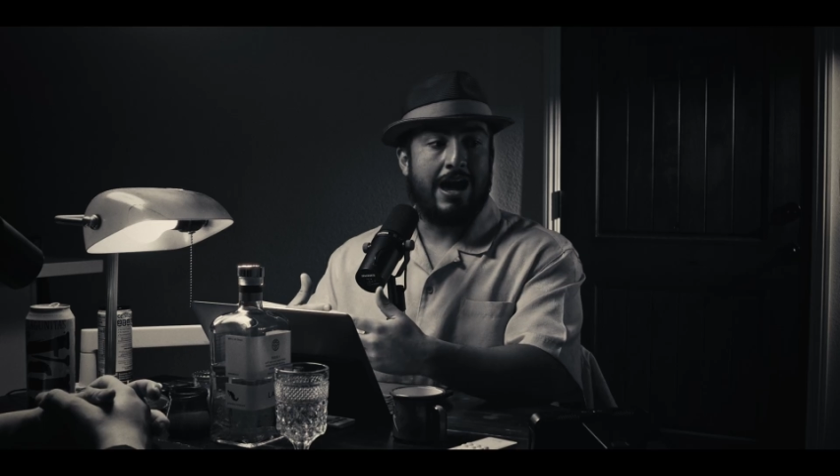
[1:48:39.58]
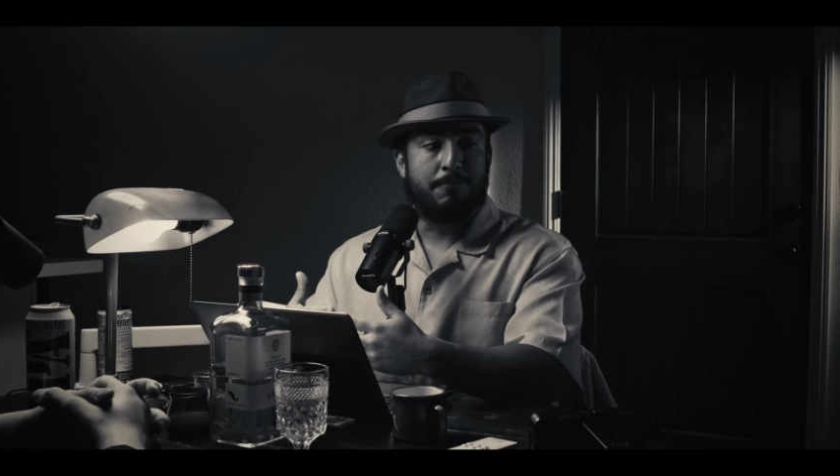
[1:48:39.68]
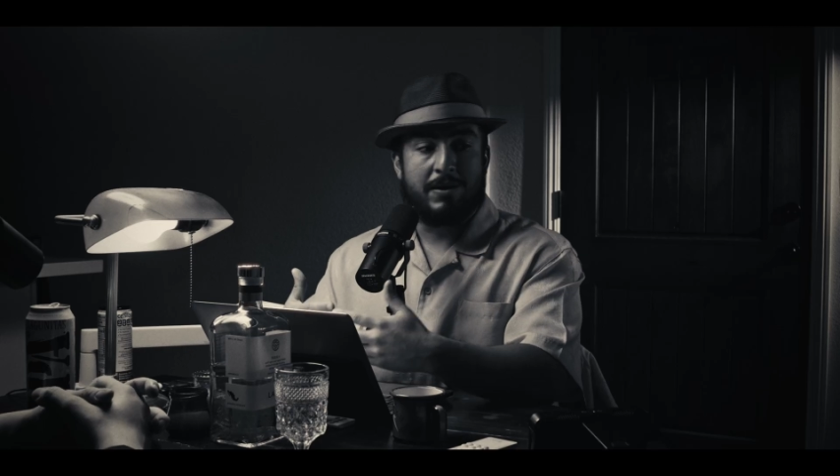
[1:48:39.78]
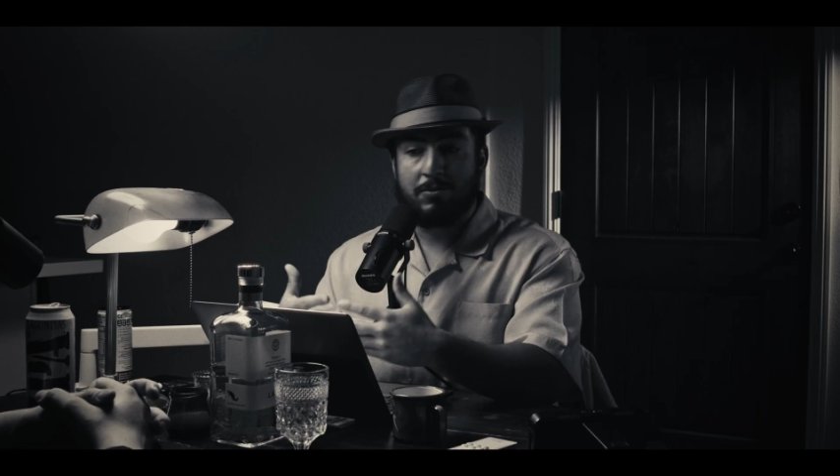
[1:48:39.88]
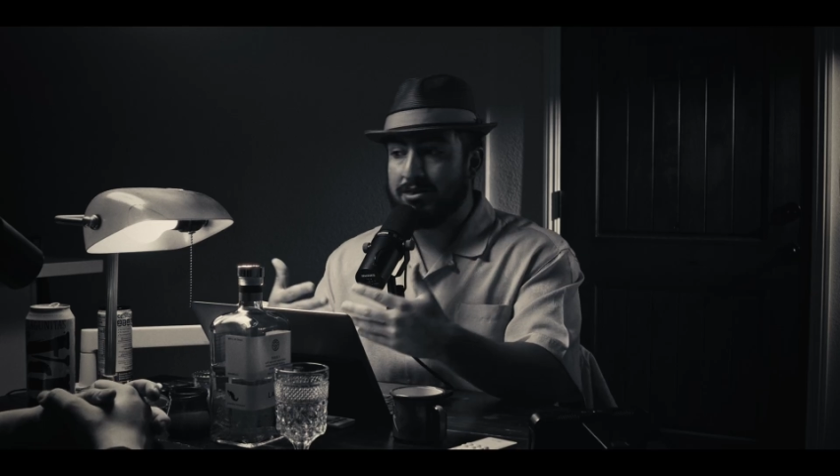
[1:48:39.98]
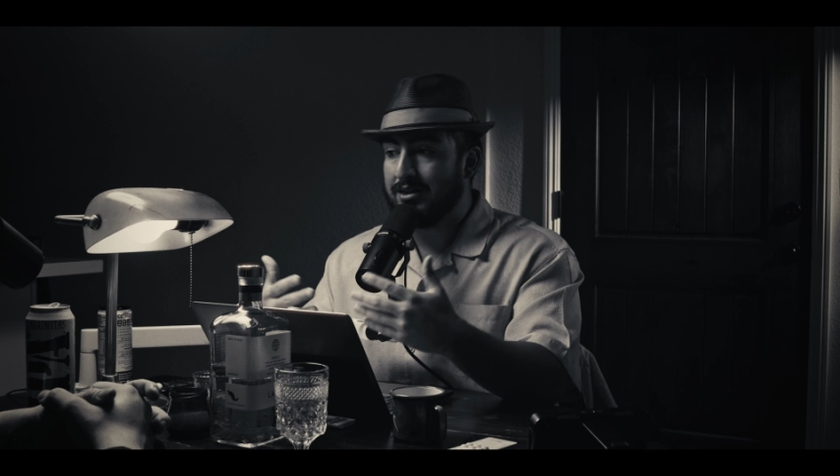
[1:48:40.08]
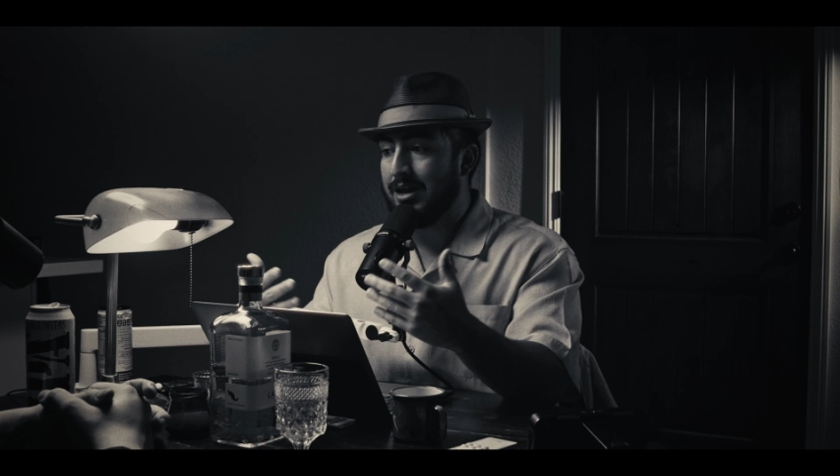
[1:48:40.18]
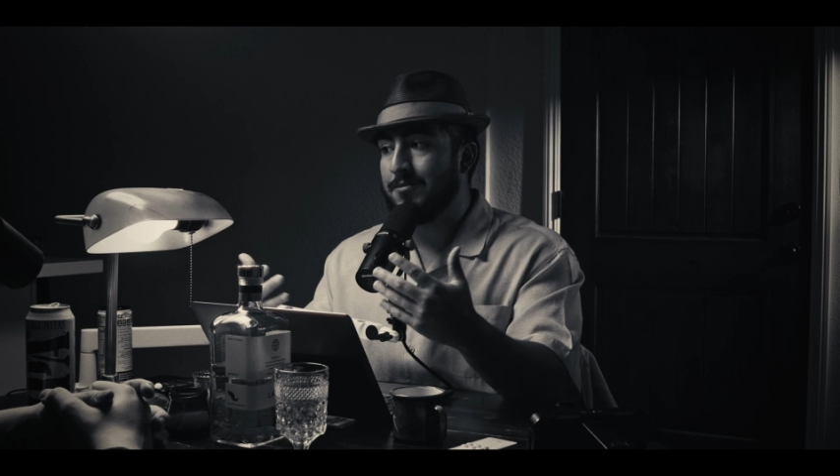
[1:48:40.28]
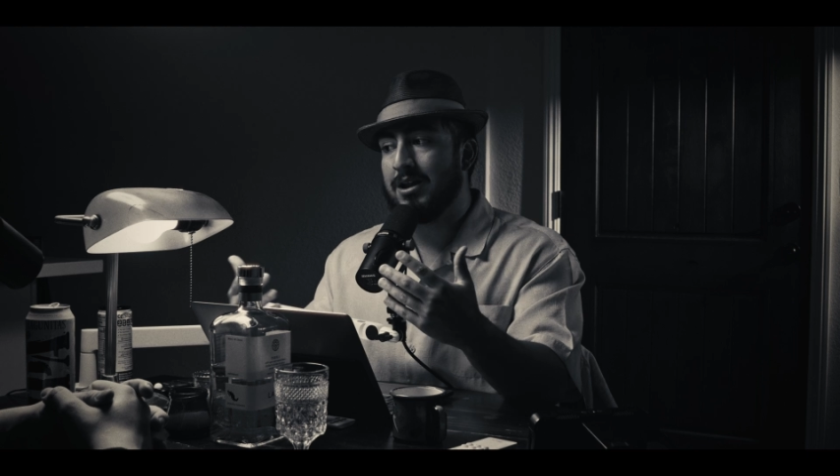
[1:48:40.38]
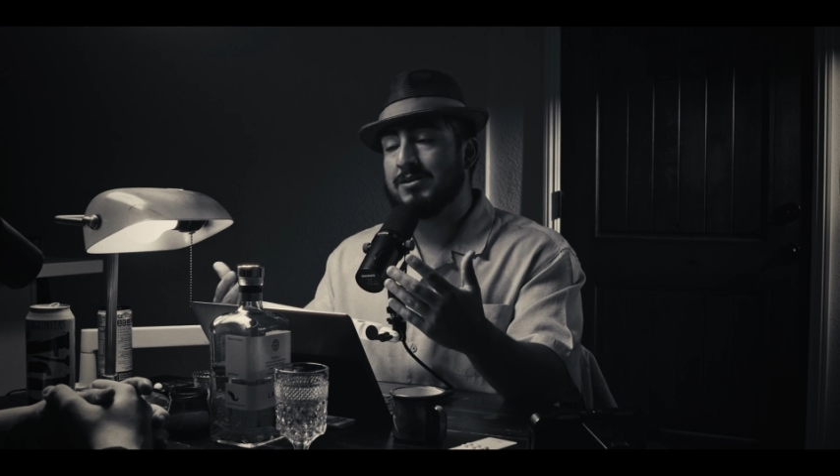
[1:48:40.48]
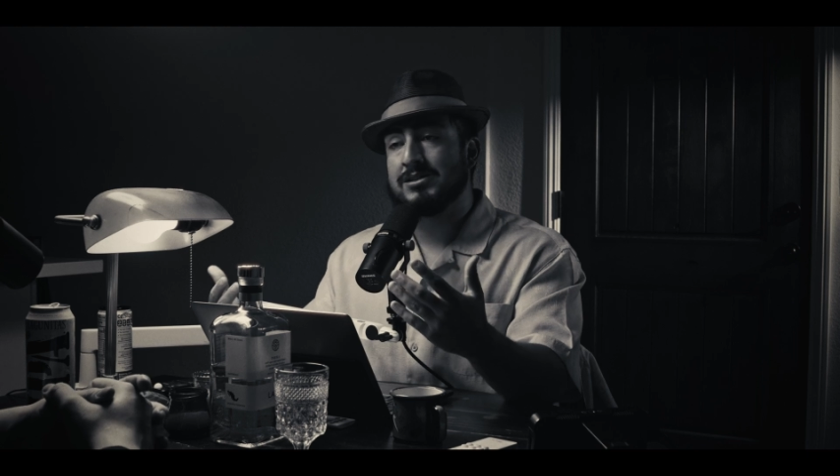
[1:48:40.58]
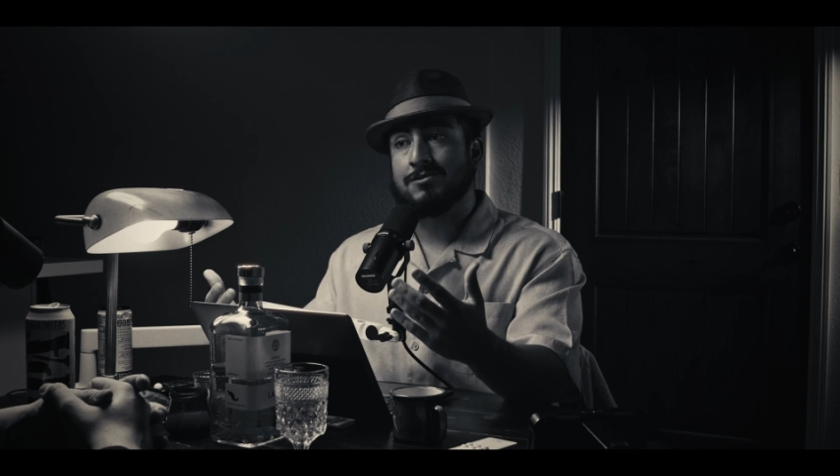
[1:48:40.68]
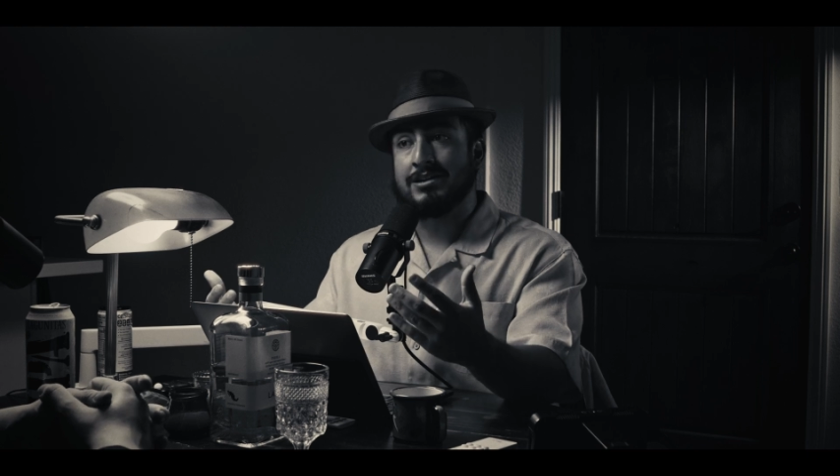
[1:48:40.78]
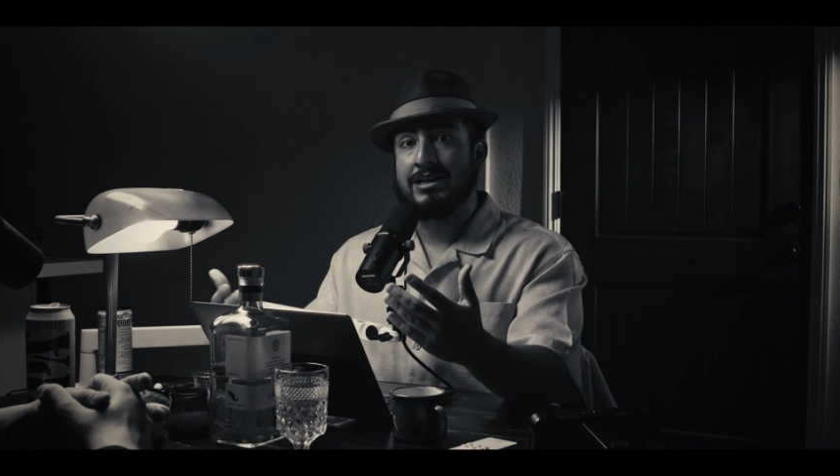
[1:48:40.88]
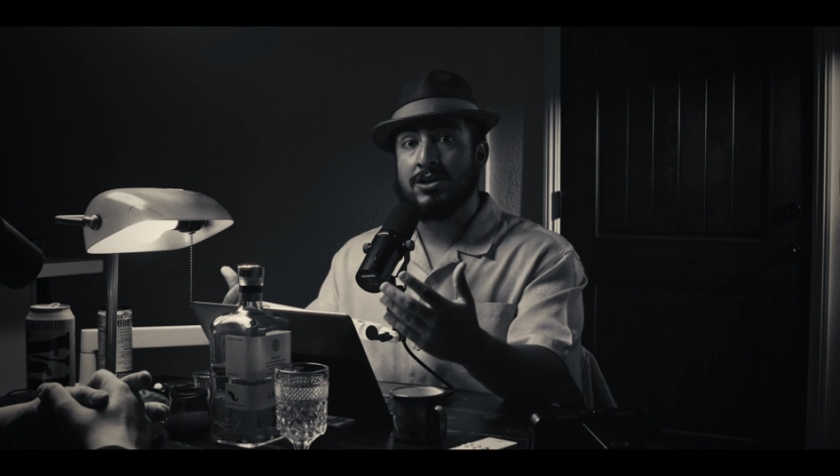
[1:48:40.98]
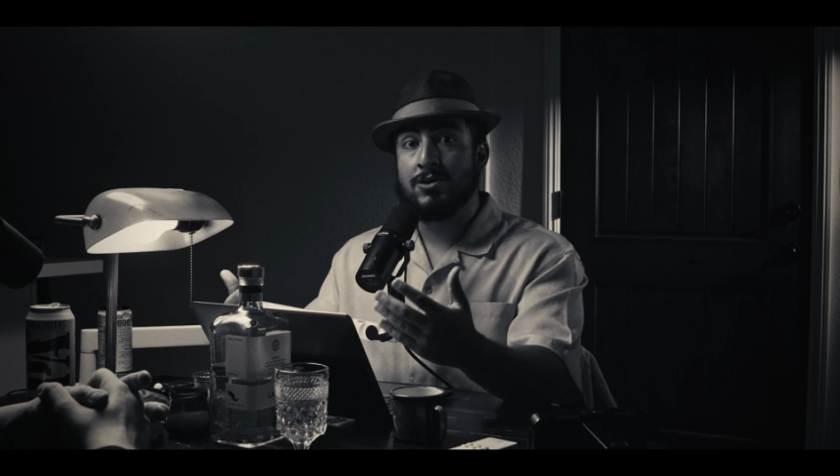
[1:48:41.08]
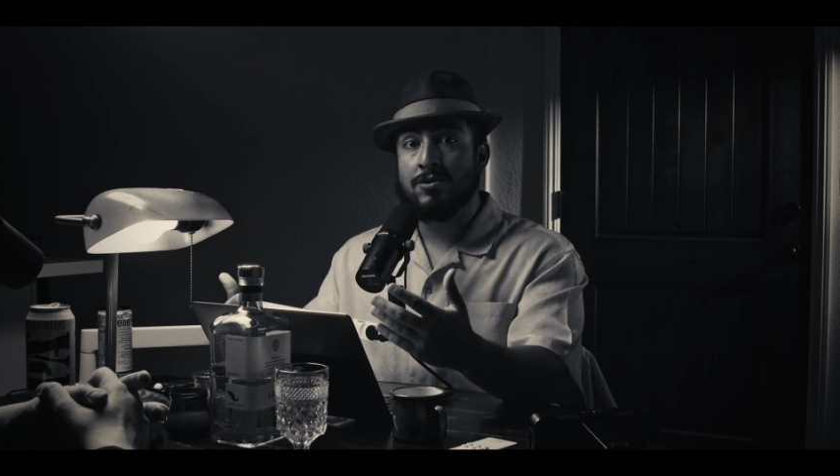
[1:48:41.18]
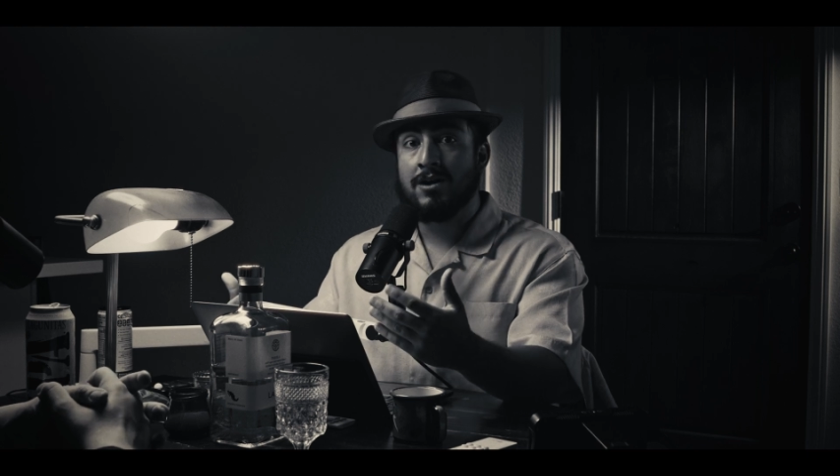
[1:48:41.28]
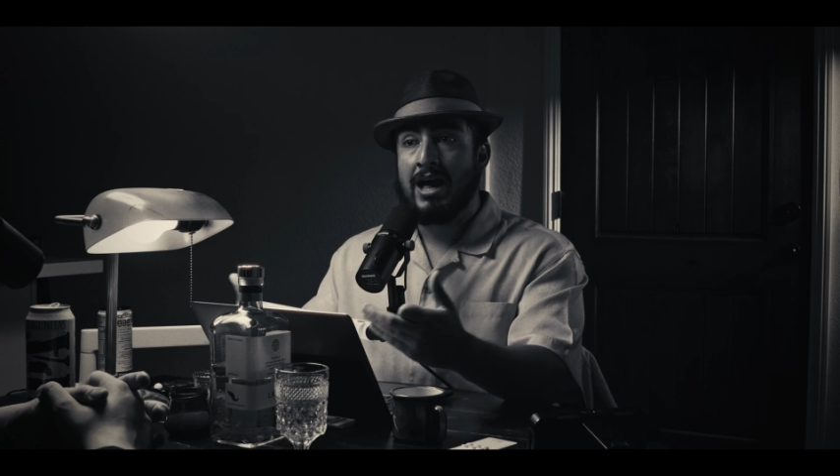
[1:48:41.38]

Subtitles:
people think that it might have been someone he knew.